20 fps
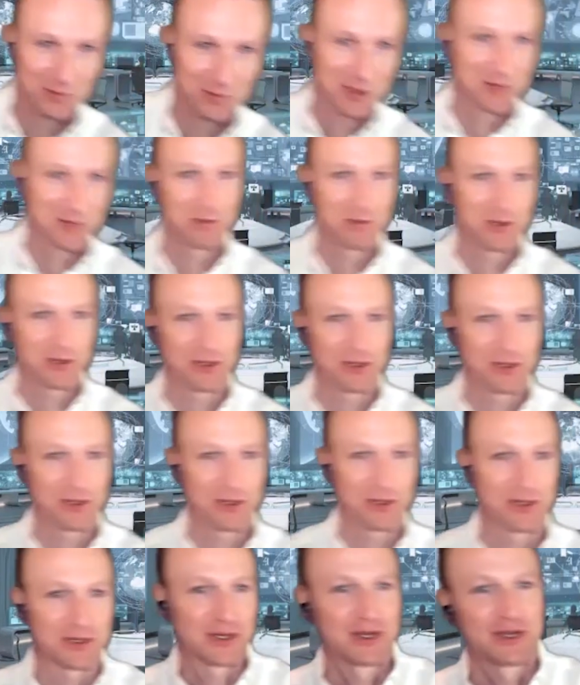to people
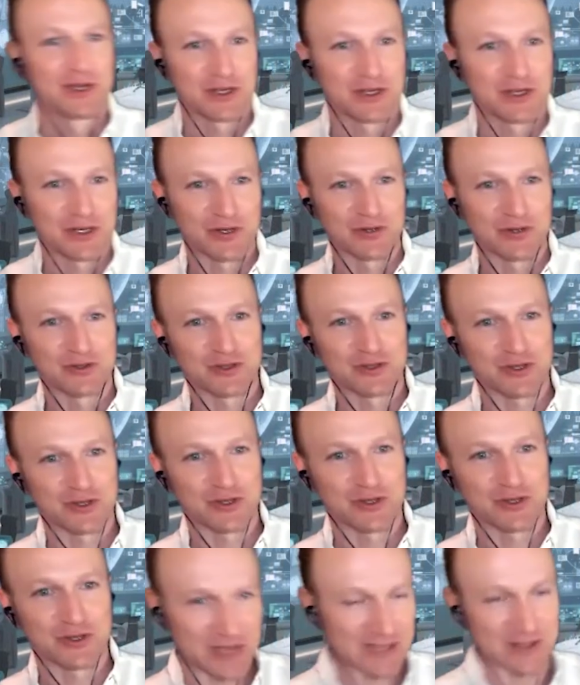and, you know, do
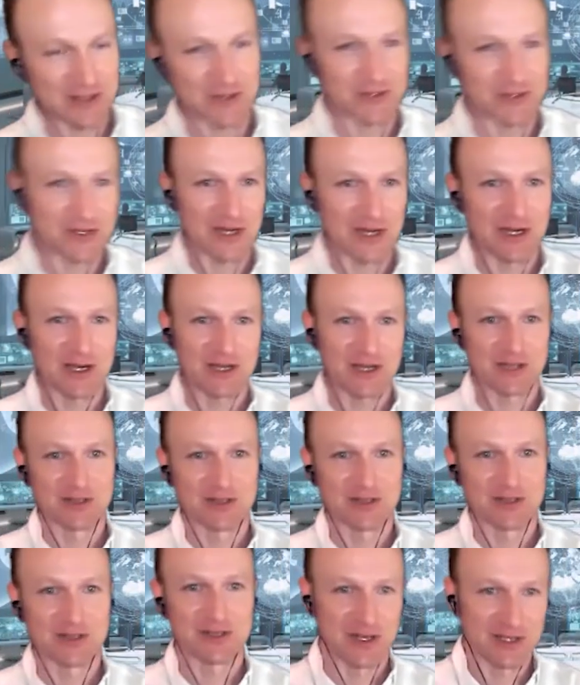you take their data
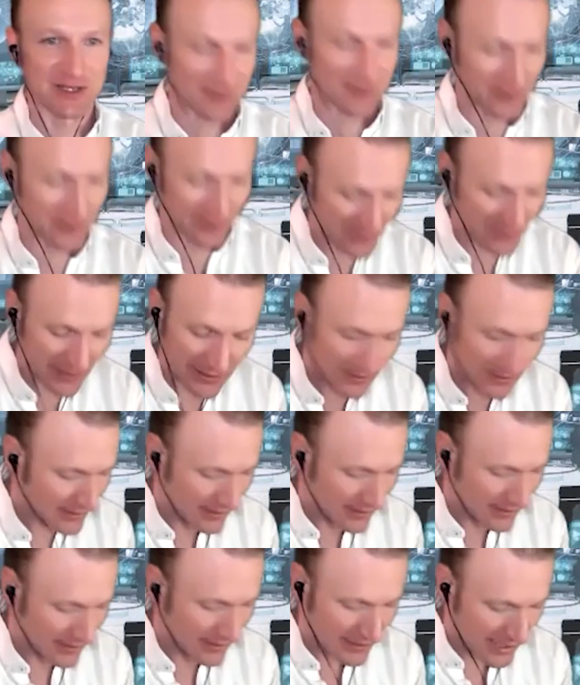and sell it and all of that?
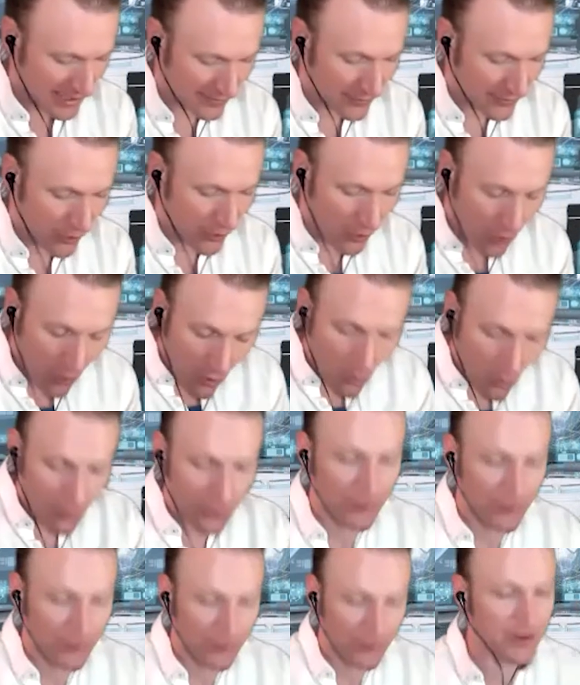And the
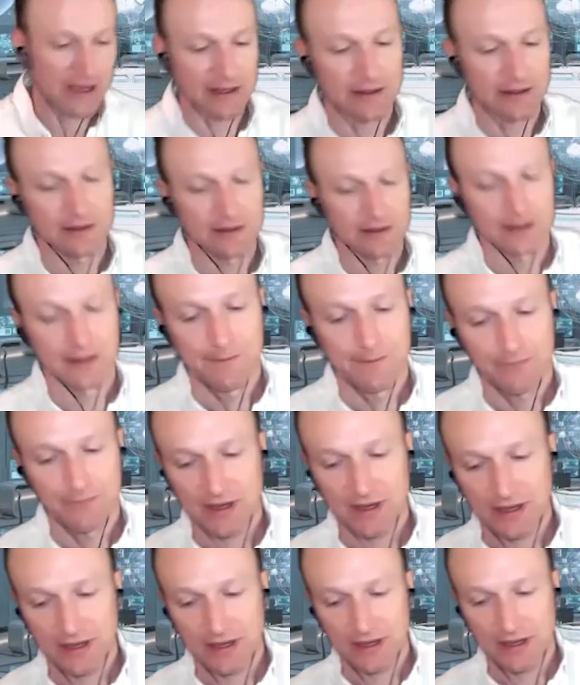whole thing
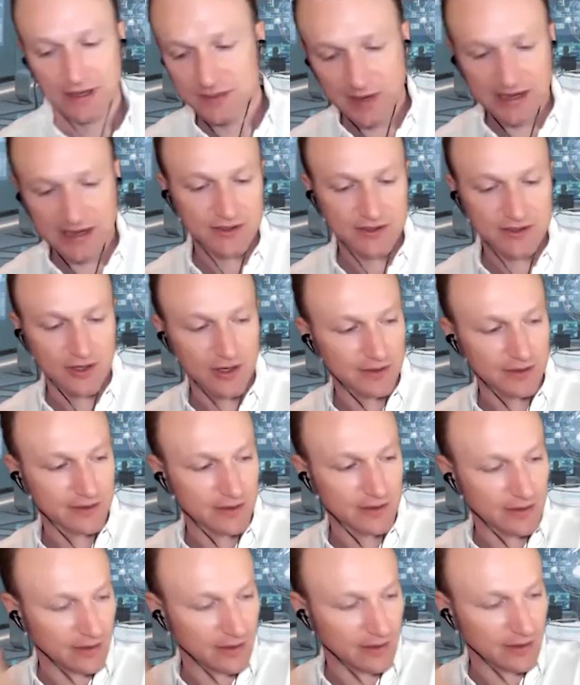is baked
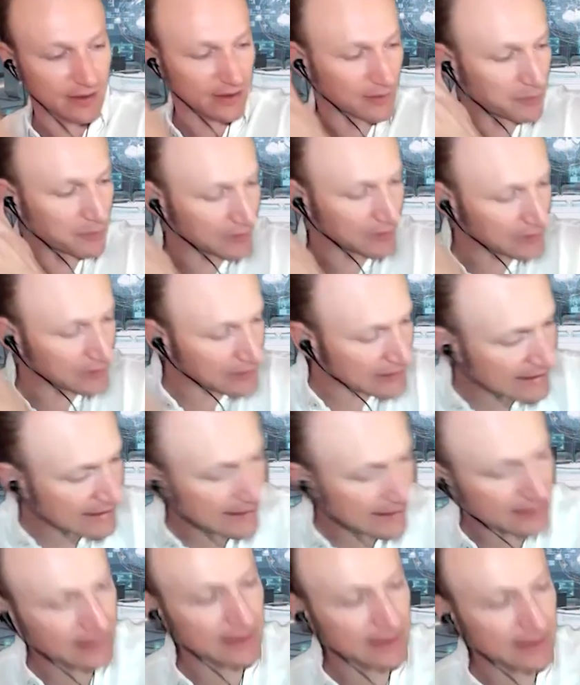on
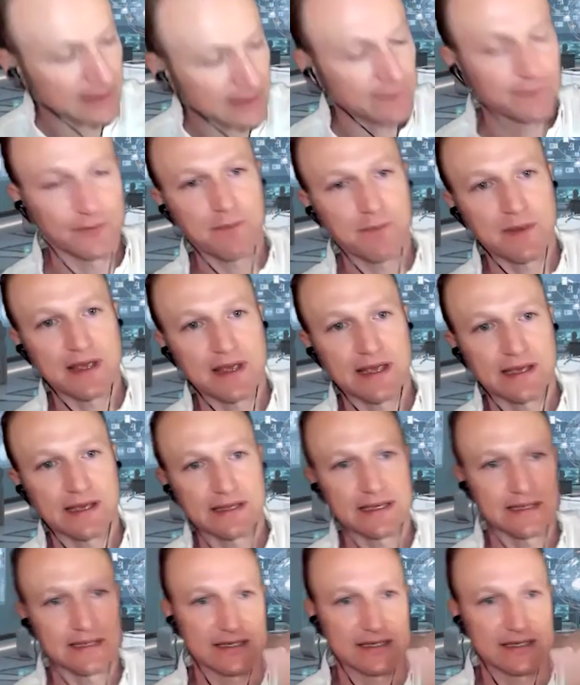completely flipping
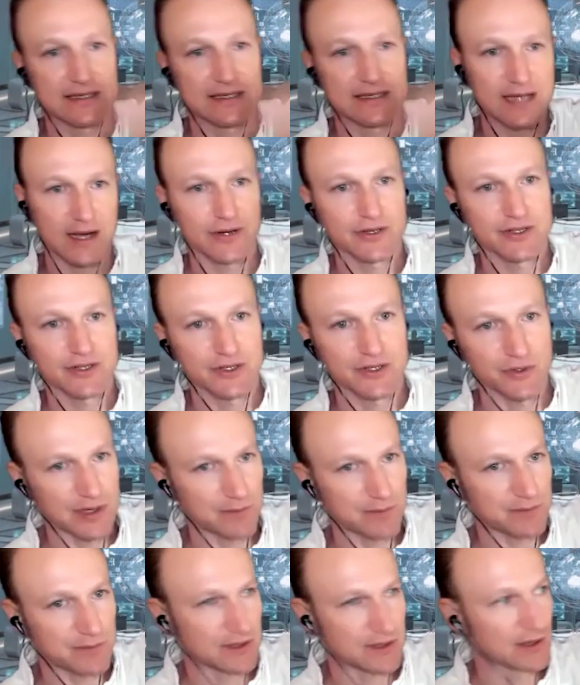the entire
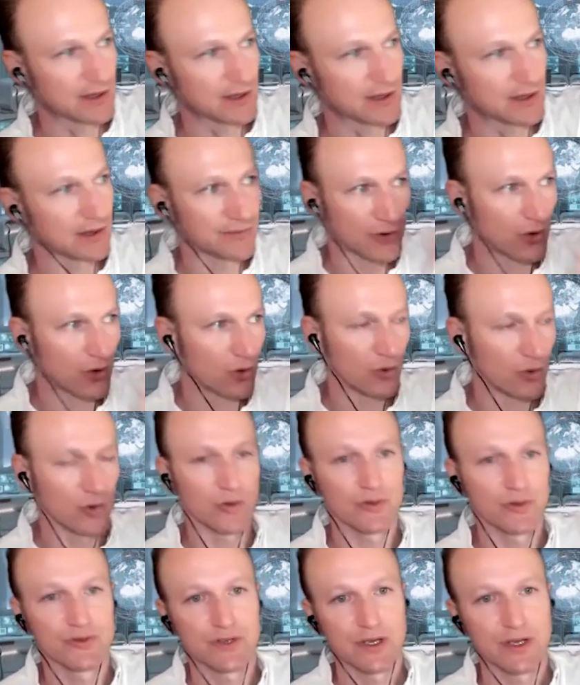script of the
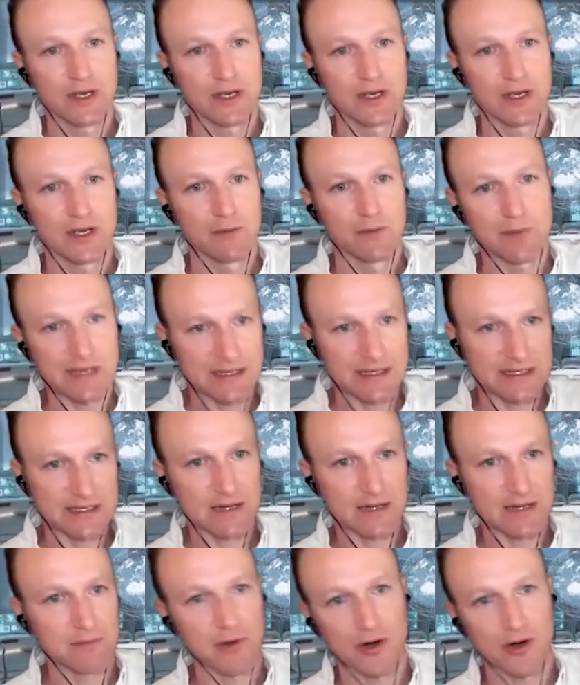old big hmm.
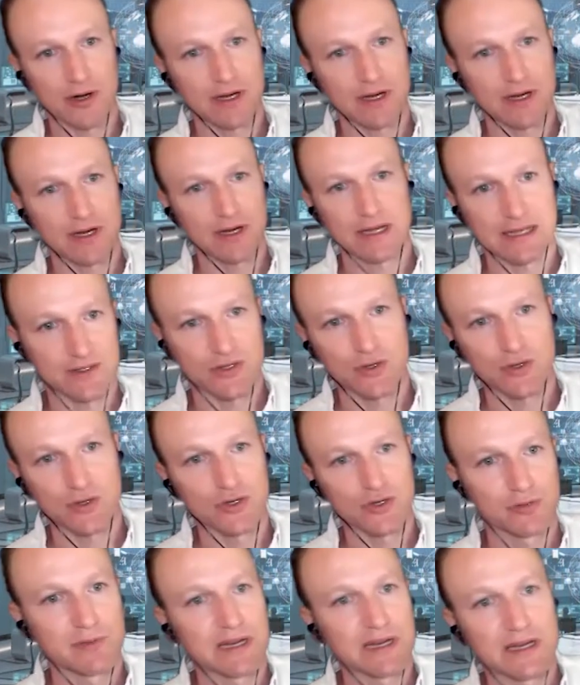data market and
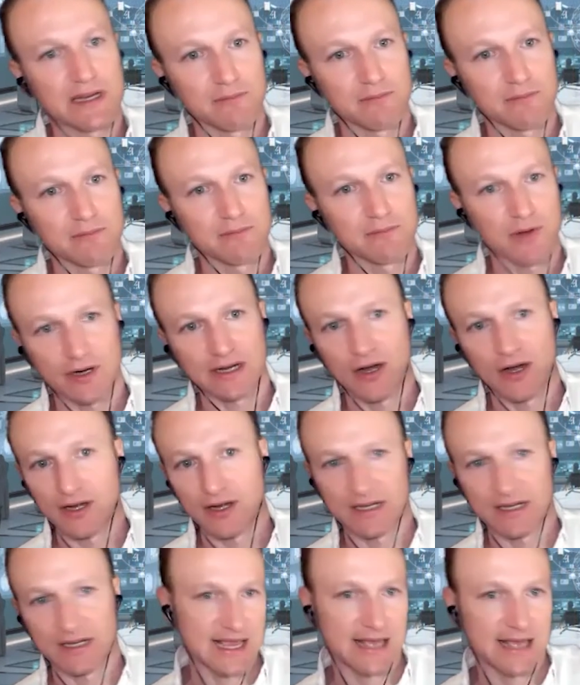social media market
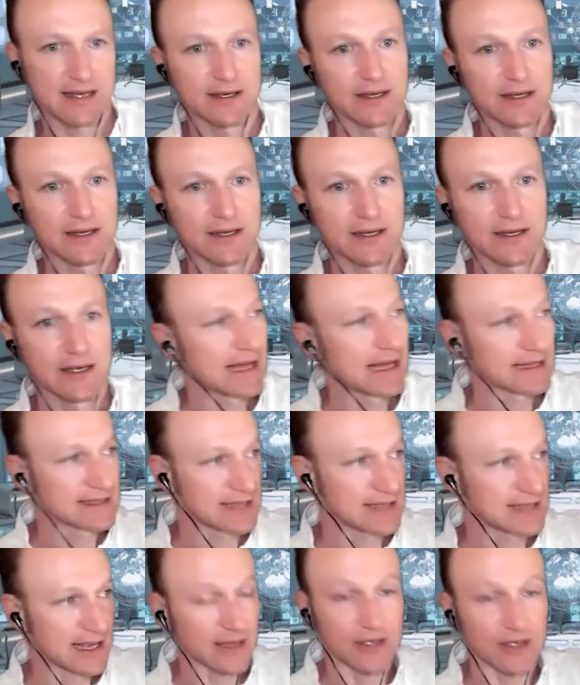on its head and mm-hmm.
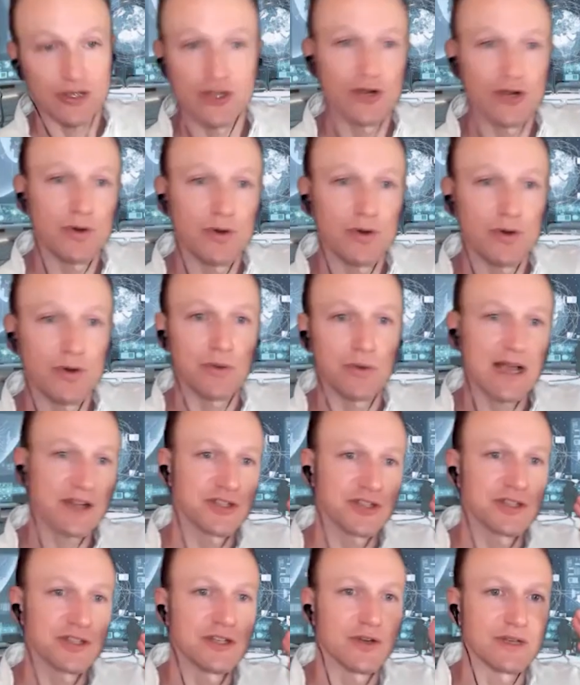saying, you know what, we
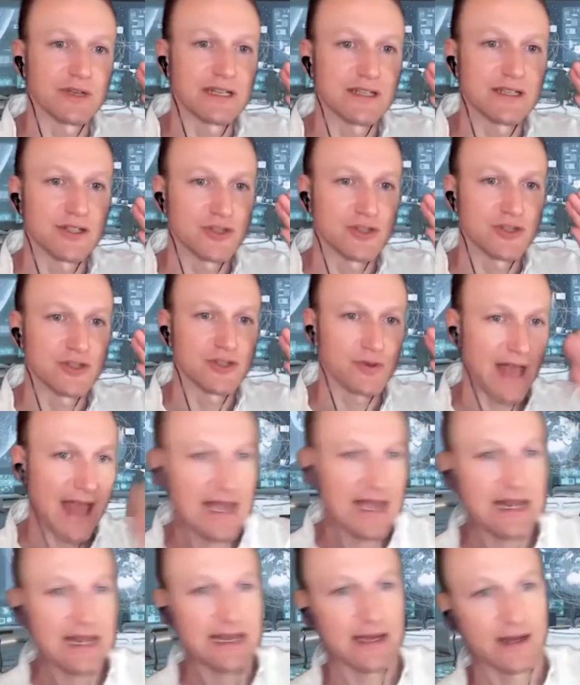actually don't need to do
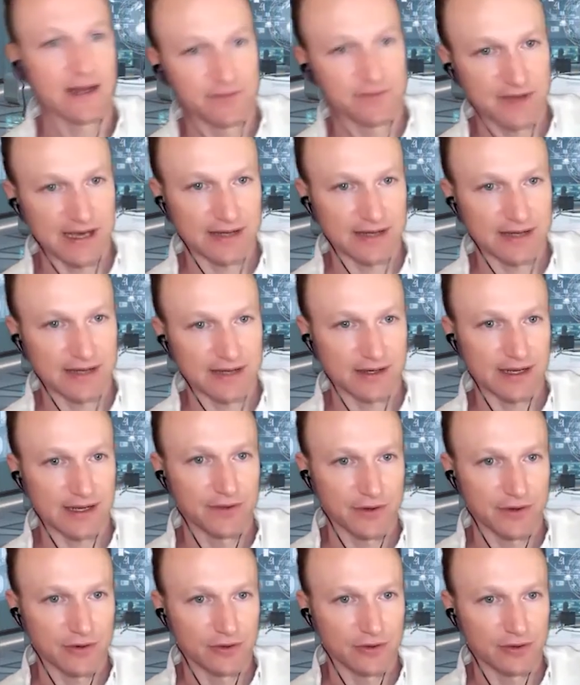any of that
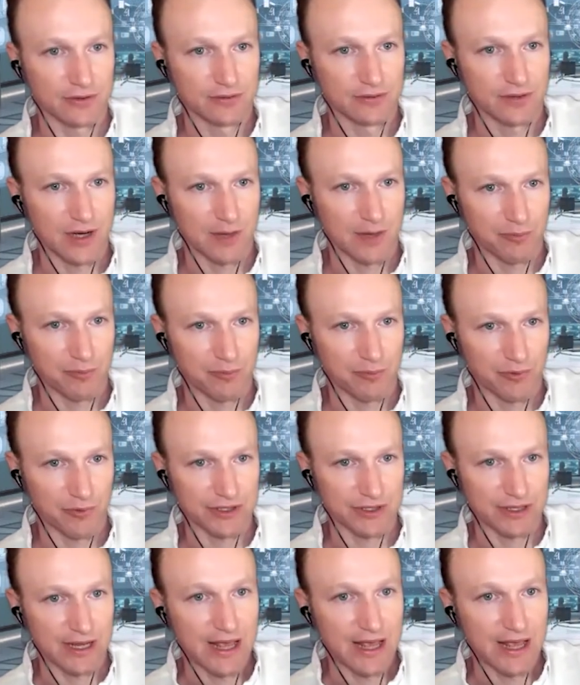unethical
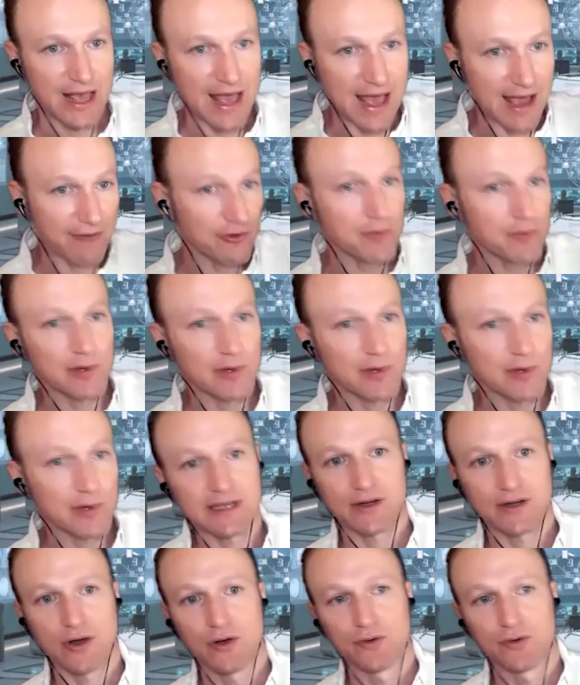operation. Everybody can